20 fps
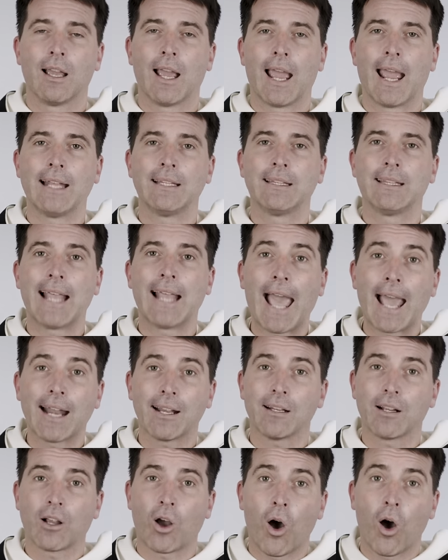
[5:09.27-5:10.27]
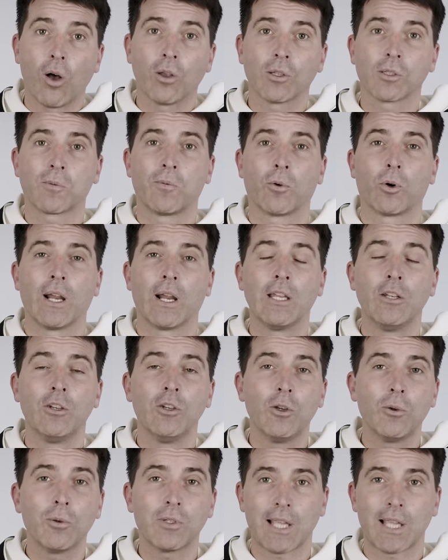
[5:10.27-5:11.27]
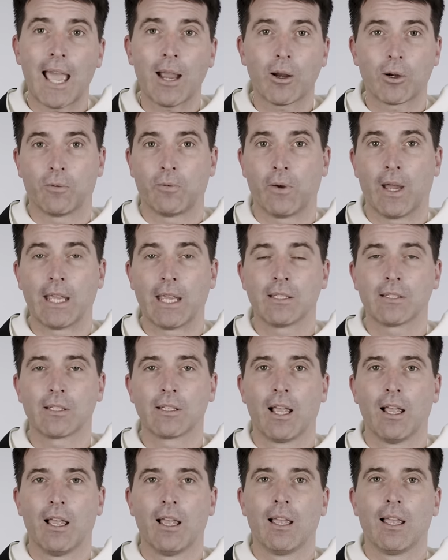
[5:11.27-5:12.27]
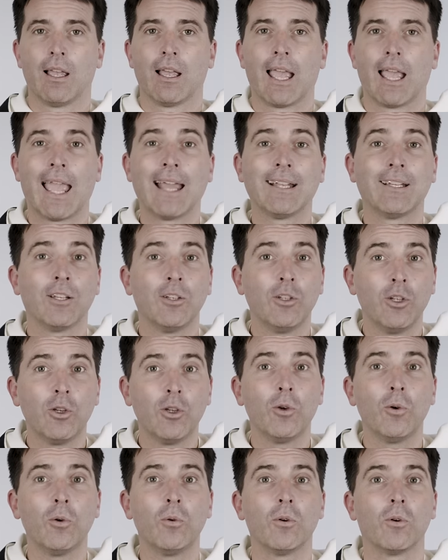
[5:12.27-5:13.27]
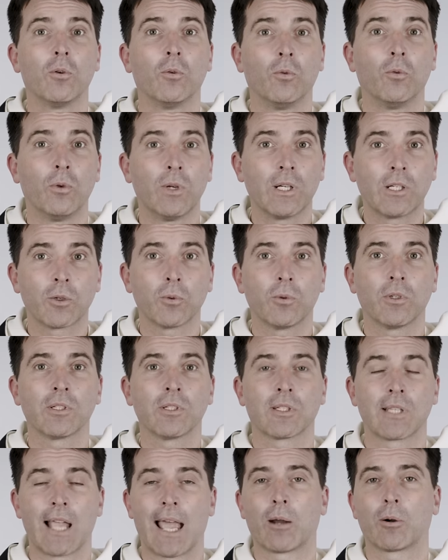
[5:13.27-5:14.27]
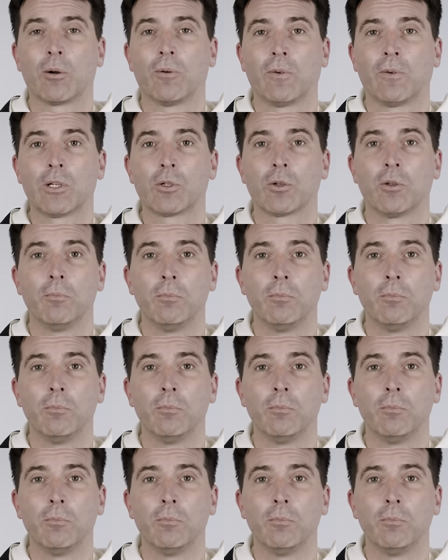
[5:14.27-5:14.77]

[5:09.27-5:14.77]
and that calls for a new sacrifice and a new ritual sacrificial